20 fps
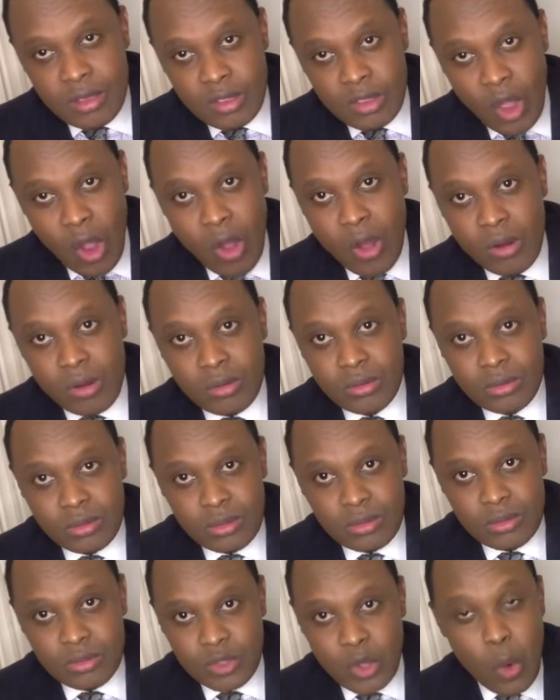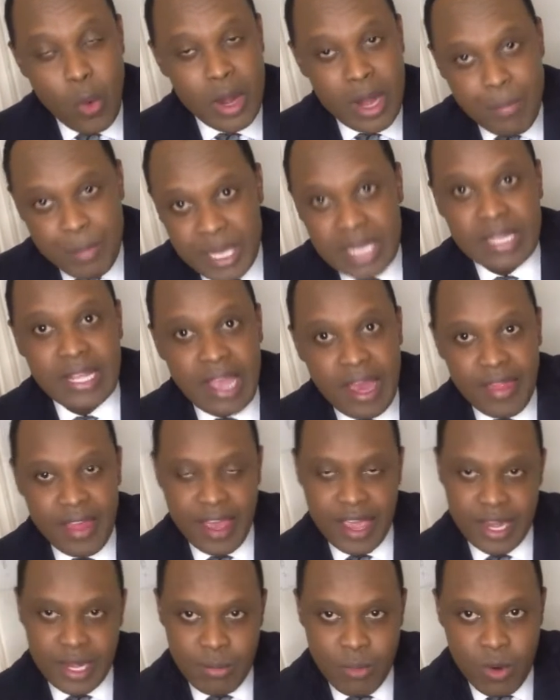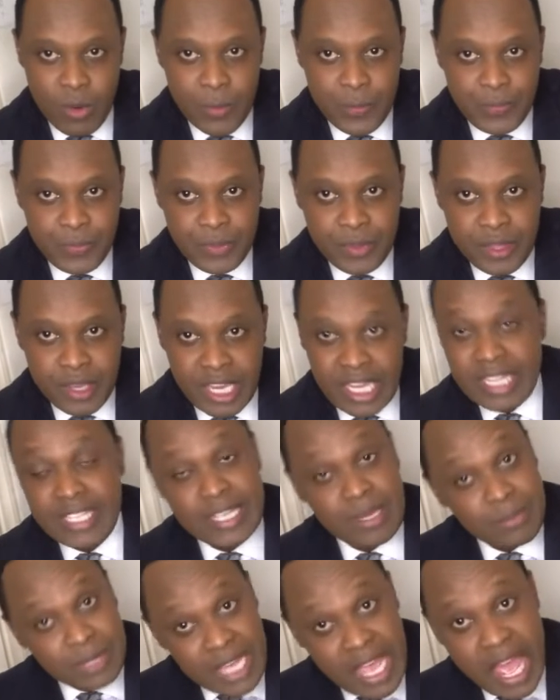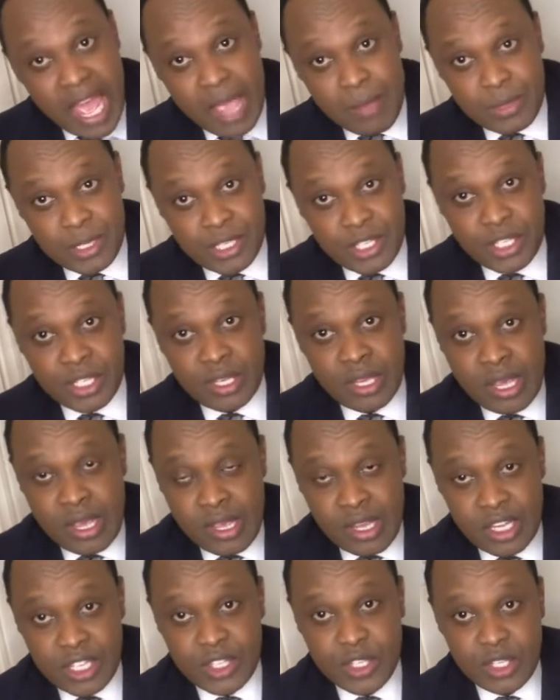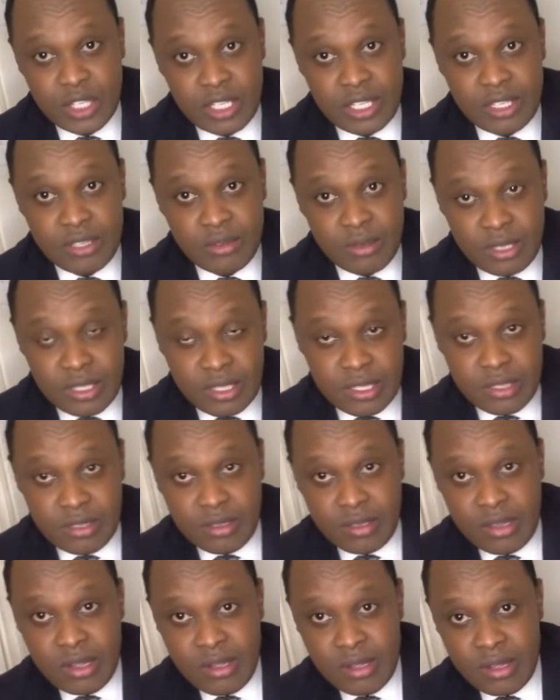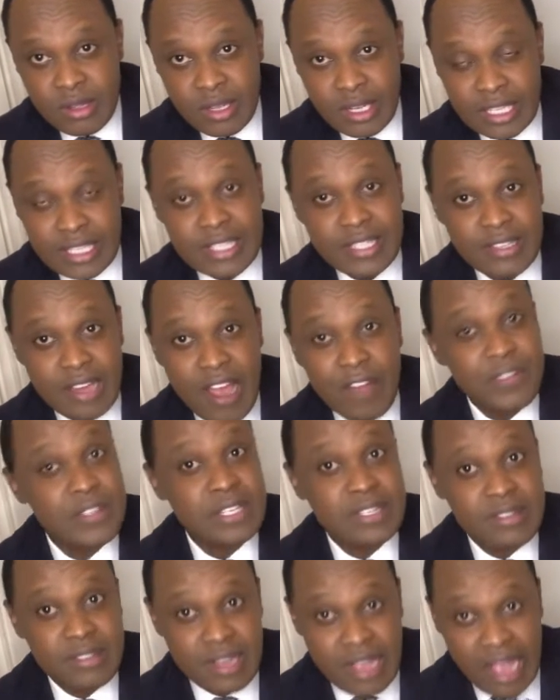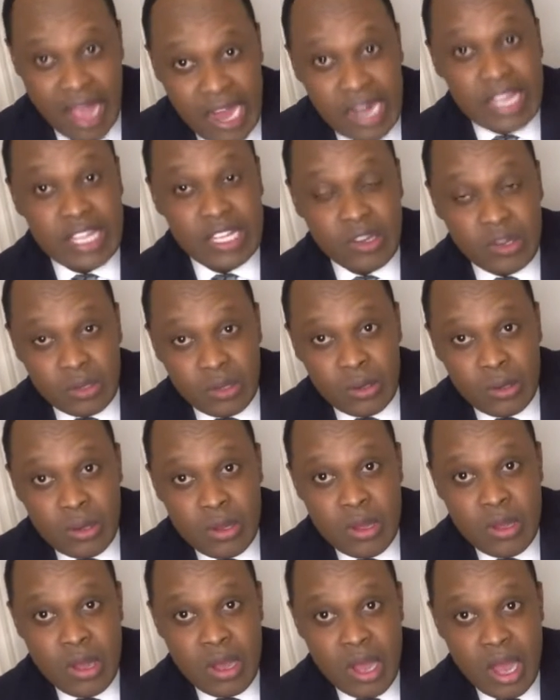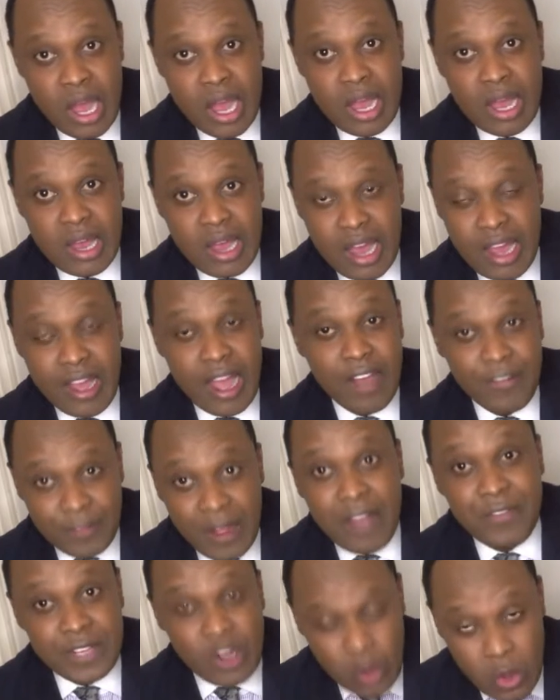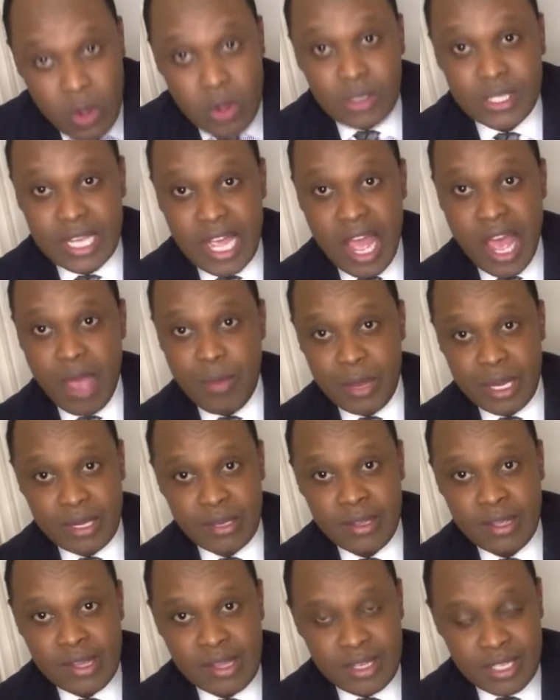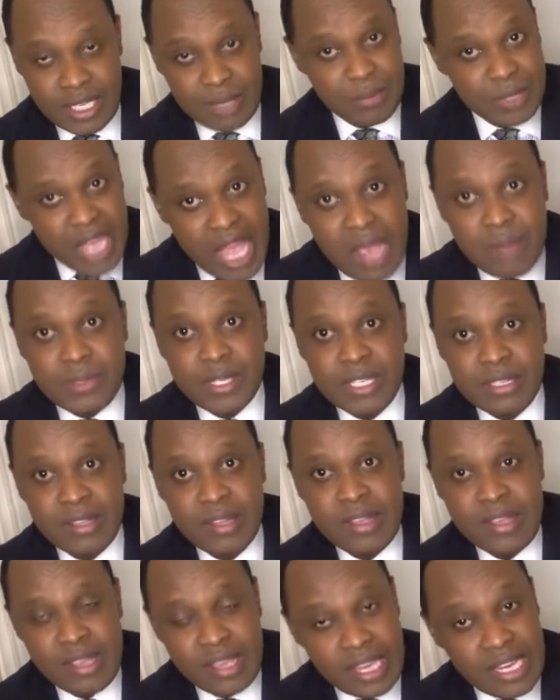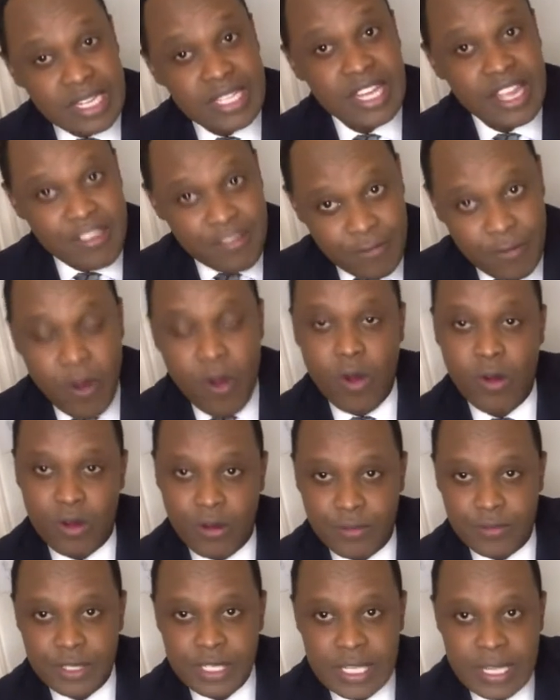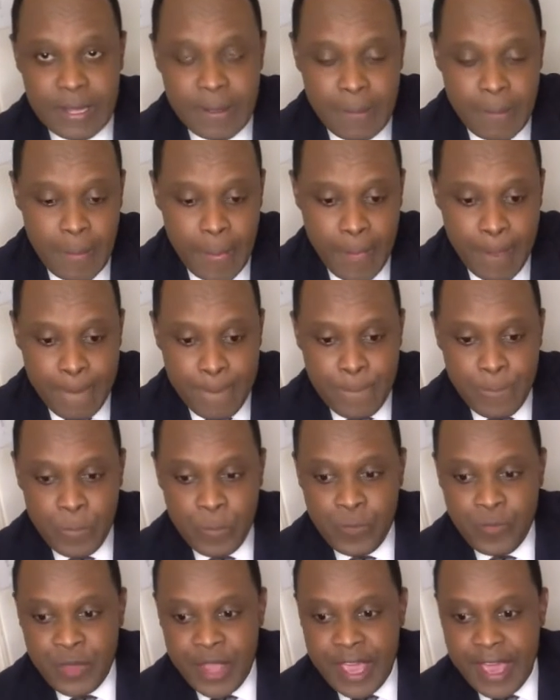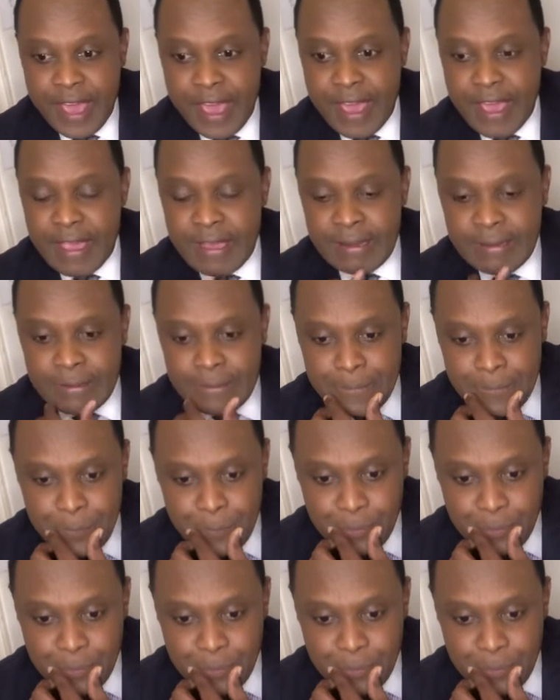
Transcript: y'all don't want to be together anymore. And sometimes it's after a little, after a long time, and sometimes kids are involved. And